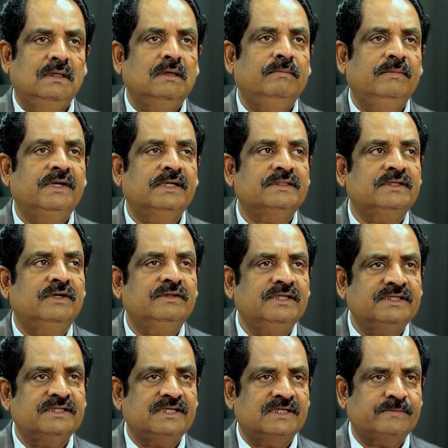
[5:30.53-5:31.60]
Because this
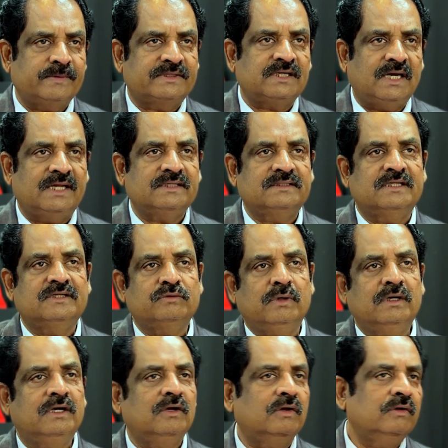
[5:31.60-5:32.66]
is a specialized this one,
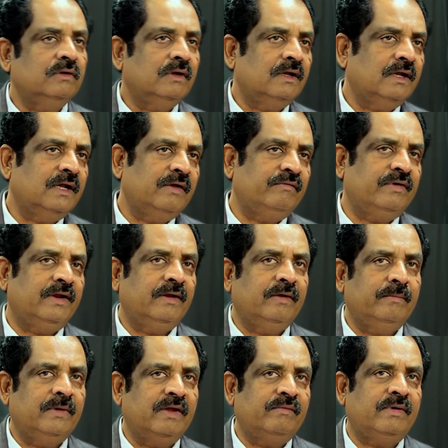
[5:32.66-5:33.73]

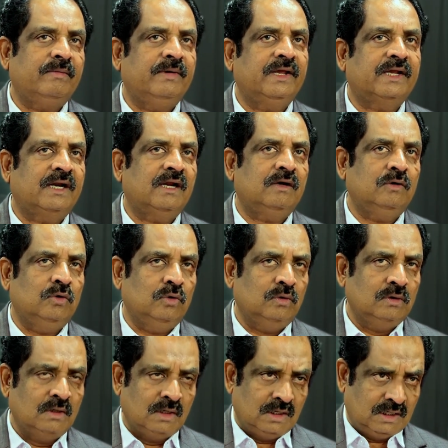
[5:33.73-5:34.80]
everybody cannot do
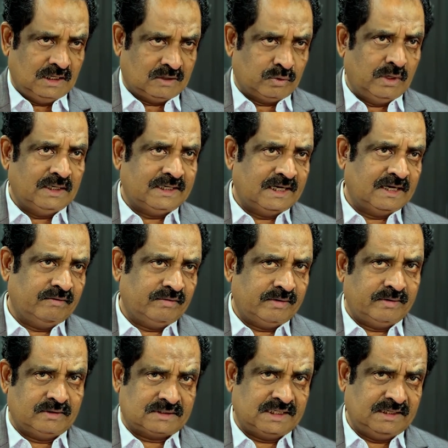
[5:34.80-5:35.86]
a quilting.
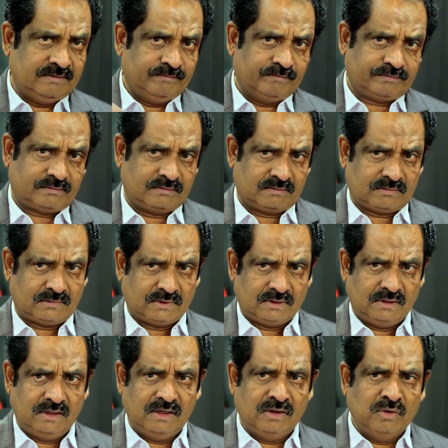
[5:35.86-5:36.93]
See,
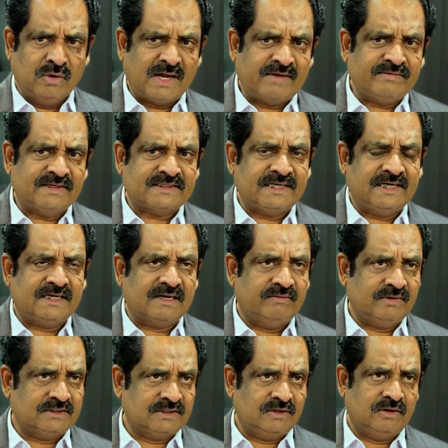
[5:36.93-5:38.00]
you have the seat
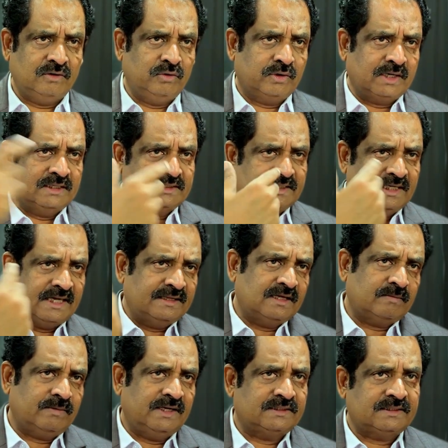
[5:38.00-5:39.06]
covers, you can see other
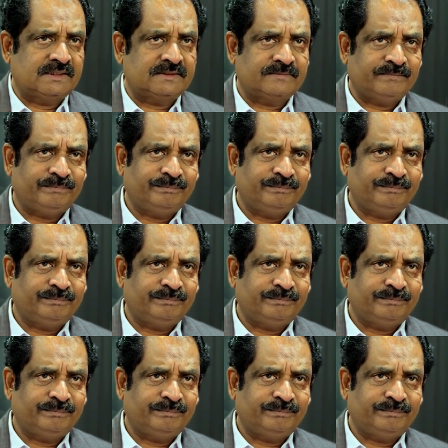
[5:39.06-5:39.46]
places